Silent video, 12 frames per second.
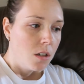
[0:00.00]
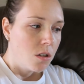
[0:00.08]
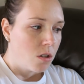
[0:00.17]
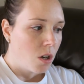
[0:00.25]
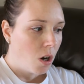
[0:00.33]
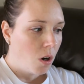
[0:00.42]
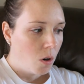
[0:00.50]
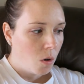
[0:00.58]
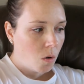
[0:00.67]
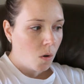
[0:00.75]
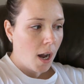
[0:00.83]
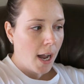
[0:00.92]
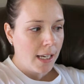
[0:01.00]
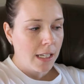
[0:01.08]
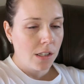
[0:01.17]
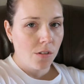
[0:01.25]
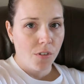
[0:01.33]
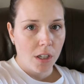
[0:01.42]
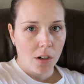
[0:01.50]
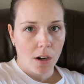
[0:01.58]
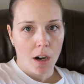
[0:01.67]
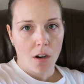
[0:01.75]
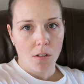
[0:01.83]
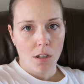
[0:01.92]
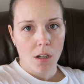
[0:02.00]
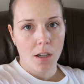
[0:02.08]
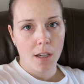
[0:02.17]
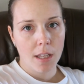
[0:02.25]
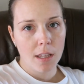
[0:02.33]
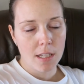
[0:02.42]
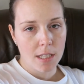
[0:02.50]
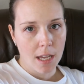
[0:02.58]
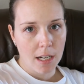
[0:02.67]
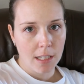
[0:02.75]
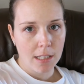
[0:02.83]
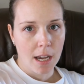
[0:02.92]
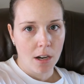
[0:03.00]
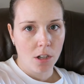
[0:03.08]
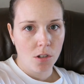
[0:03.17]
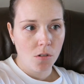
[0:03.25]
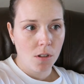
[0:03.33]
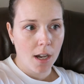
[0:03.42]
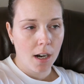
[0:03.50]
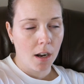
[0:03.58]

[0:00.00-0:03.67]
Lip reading: So I need to figure out in the settings how to do that,